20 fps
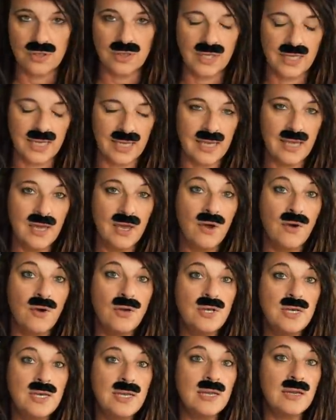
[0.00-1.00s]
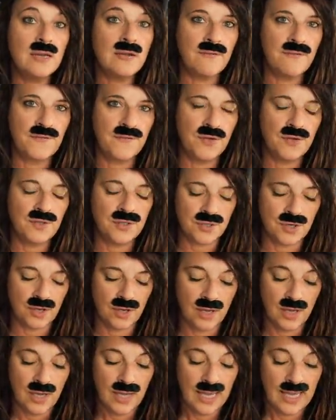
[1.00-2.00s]
okay? A near
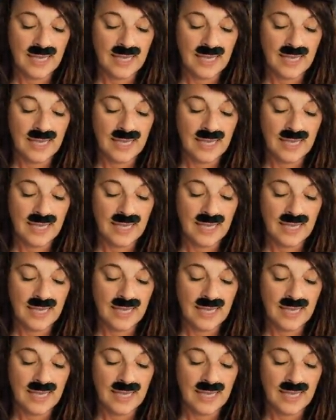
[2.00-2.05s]
future.